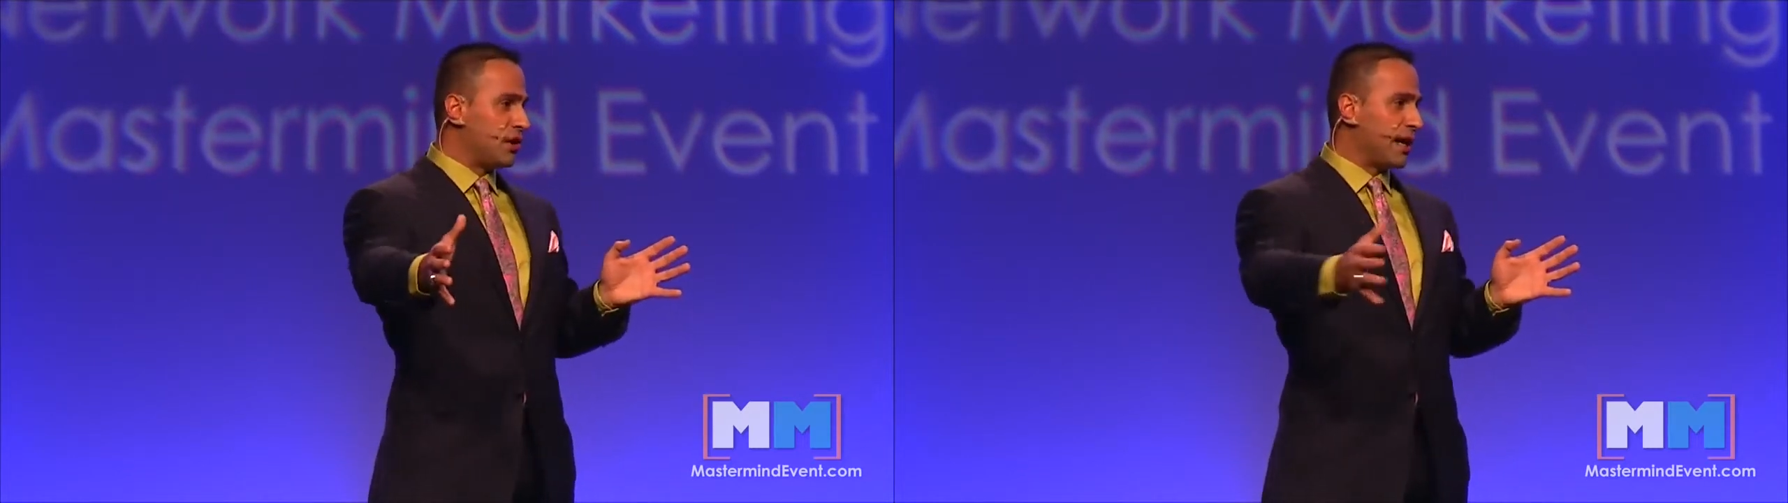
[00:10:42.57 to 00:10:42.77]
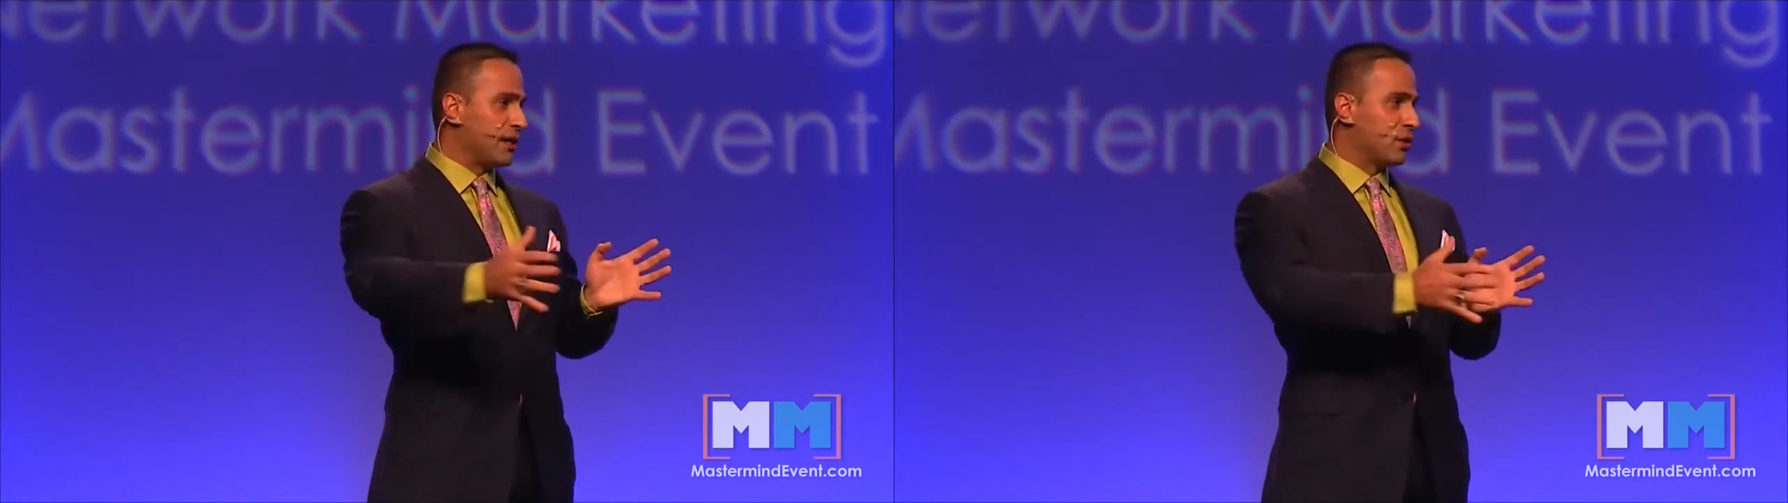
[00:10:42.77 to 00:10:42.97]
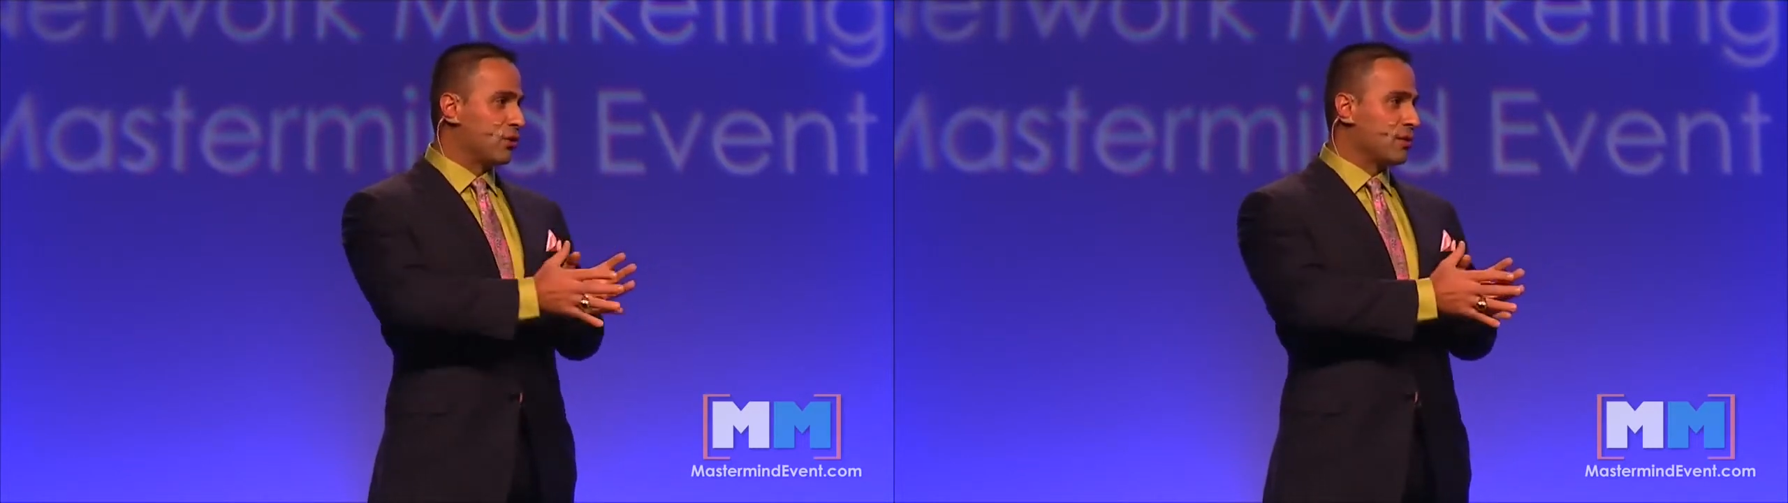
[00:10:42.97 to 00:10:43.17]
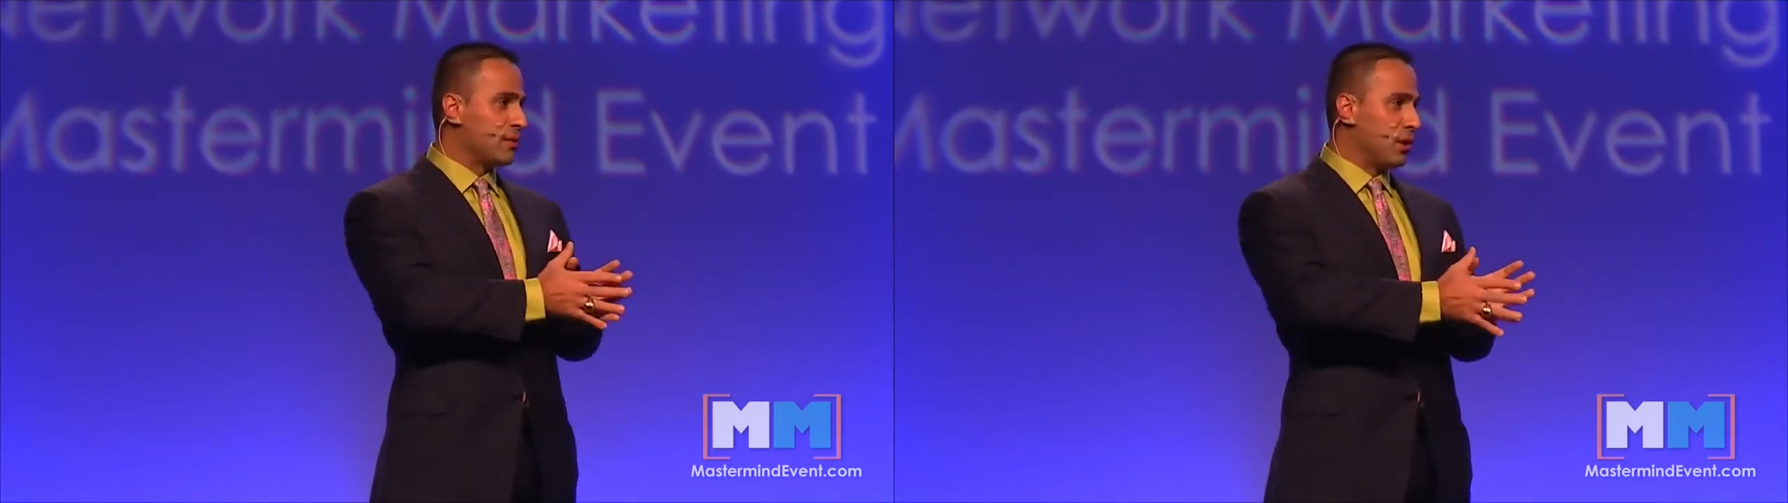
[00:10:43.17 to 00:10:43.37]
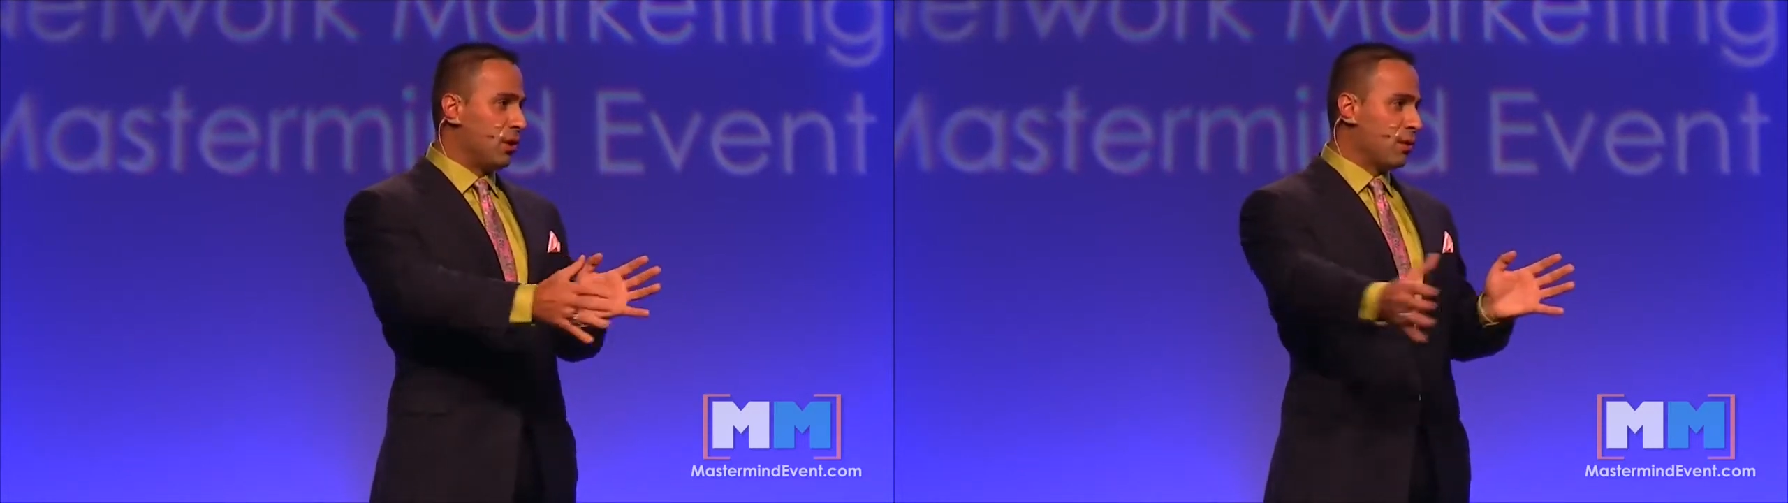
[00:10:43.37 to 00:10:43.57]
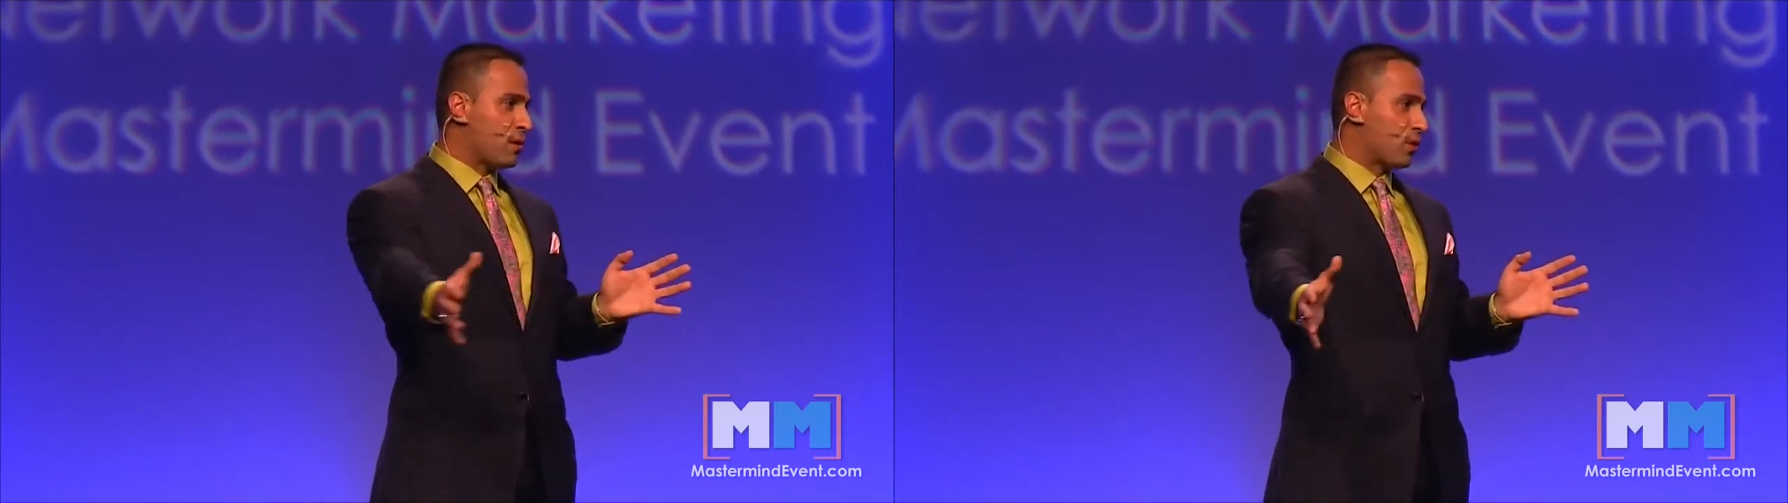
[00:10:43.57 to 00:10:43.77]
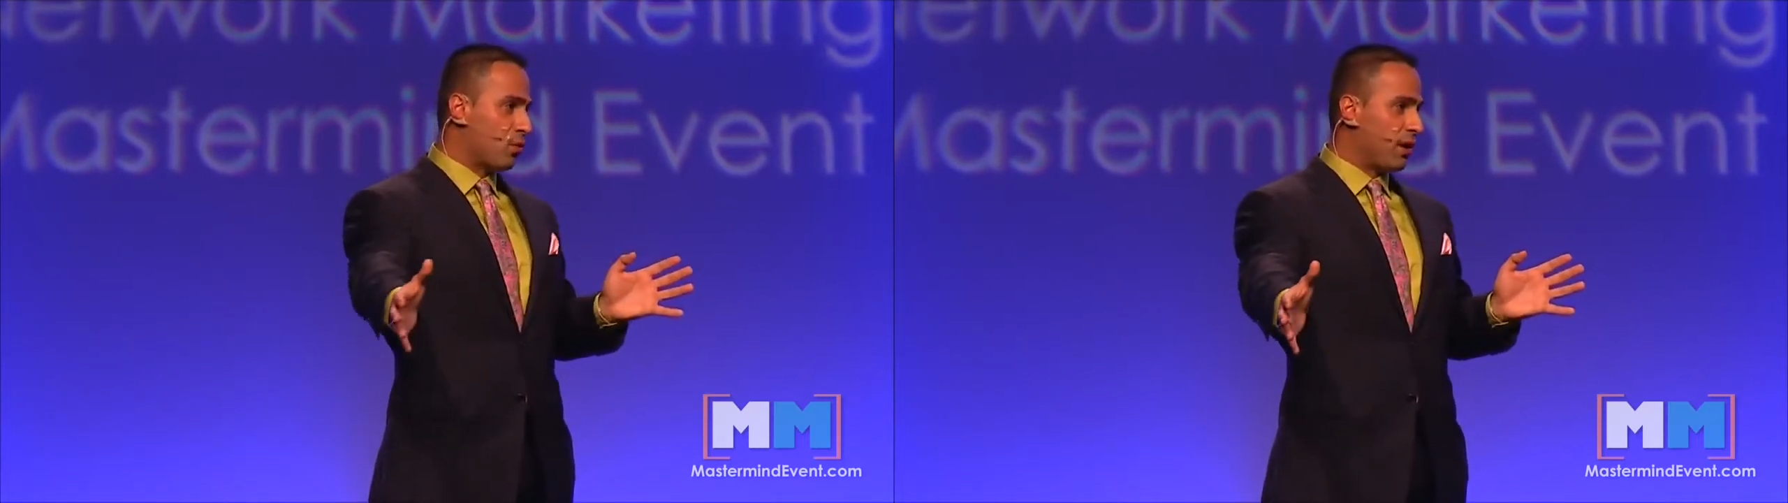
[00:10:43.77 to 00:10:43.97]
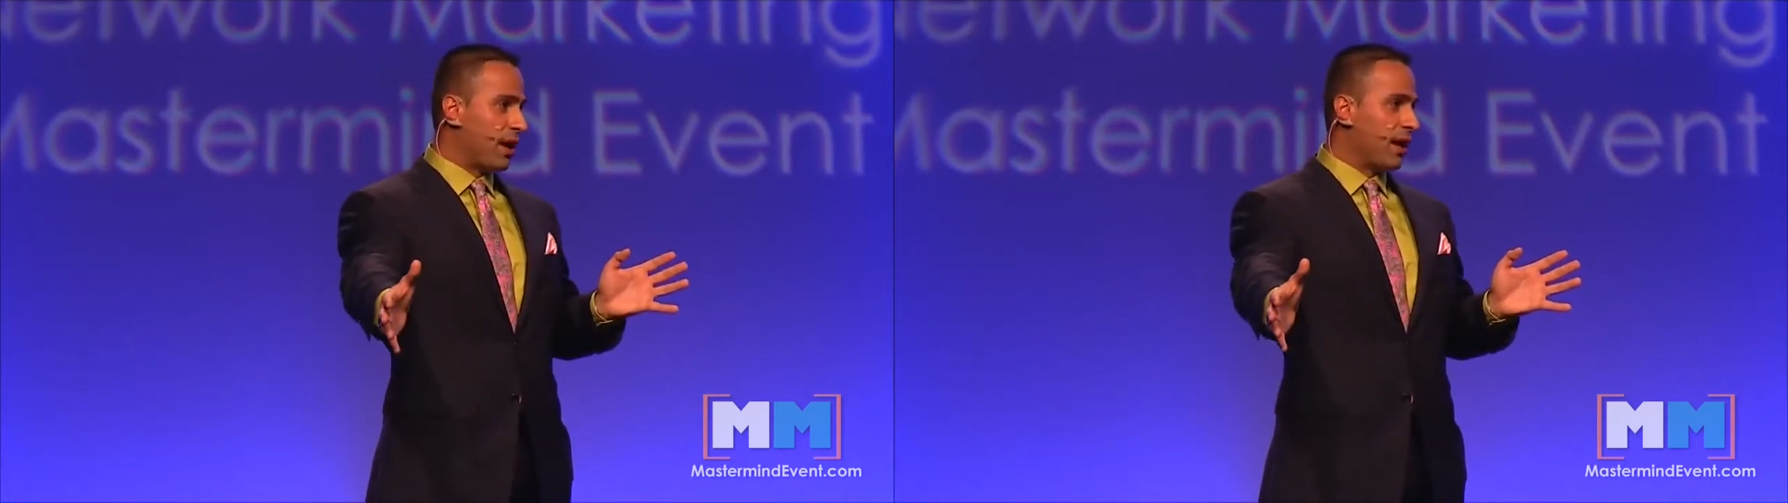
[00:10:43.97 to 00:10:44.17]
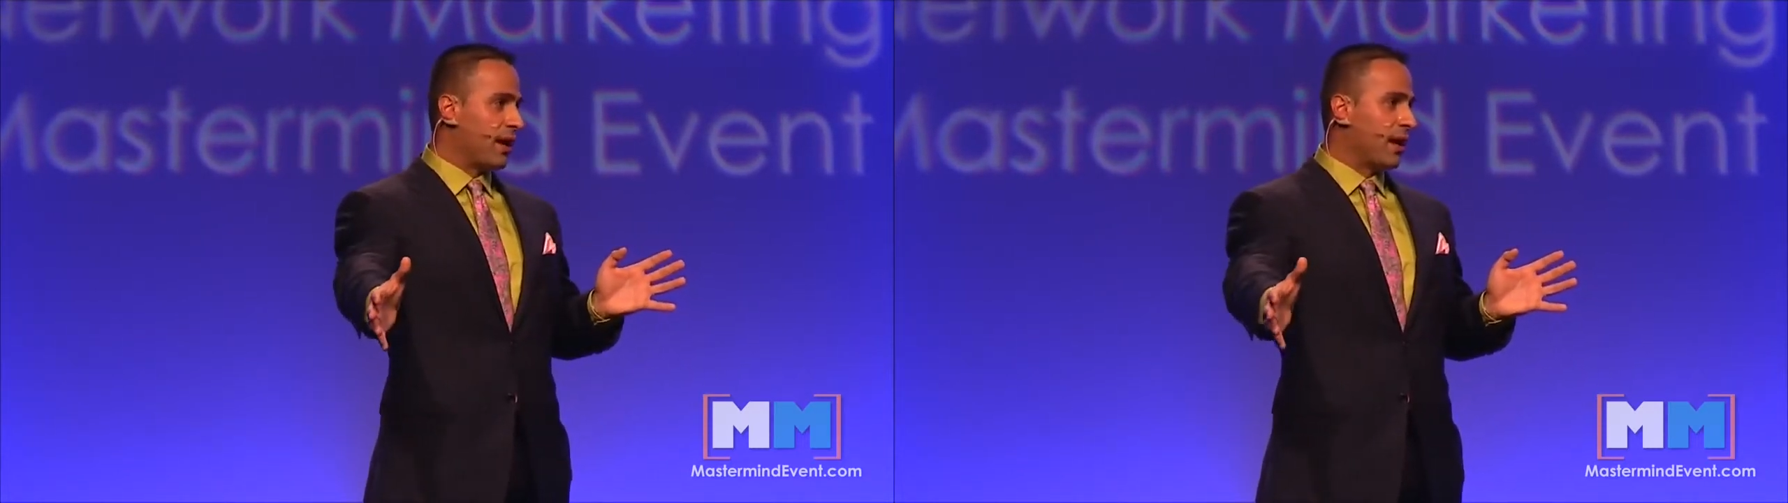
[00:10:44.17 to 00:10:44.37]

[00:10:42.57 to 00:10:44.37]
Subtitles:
I told them the whole story.